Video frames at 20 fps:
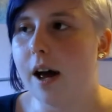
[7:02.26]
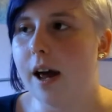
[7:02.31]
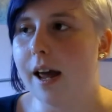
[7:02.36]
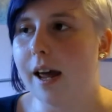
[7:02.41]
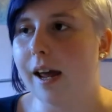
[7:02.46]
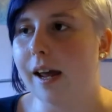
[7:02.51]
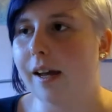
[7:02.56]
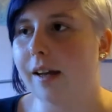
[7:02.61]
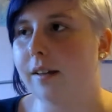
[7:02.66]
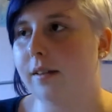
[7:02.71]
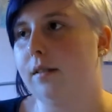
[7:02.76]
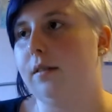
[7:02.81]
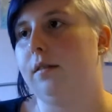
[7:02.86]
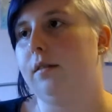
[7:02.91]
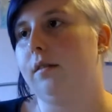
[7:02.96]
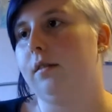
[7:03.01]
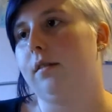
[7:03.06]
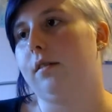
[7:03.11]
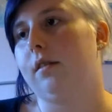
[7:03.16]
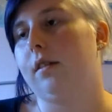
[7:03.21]

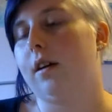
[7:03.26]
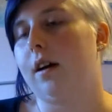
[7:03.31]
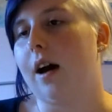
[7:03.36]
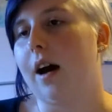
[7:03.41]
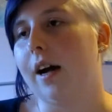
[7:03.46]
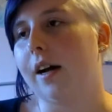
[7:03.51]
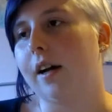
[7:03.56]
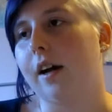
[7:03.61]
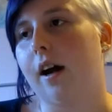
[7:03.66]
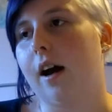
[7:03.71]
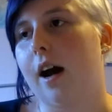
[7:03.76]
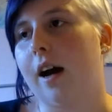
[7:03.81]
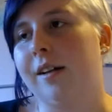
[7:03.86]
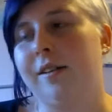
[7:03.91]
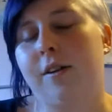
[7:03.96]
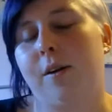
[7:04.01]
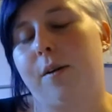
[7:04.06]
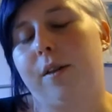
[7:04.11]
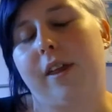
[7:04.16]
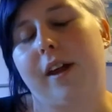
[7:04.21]
I
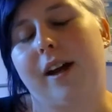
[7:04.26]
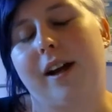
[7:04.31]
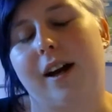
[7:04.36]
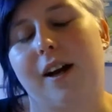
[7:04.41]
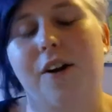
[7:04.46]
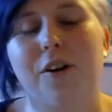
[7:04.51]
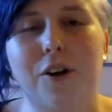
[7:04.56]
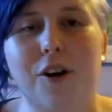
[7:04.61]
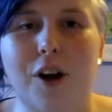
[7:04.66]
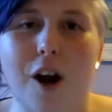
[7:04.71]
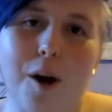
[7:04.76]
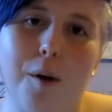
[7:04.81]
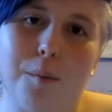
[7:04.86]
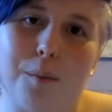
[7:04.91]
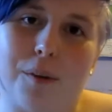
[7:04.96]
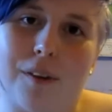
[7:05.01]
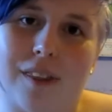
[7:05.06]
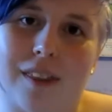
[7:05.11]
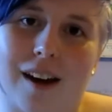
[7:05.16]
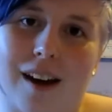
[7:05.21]
don't think I could
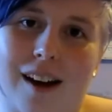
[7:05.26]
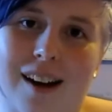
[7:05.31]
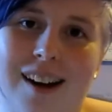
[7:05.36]
cope with that.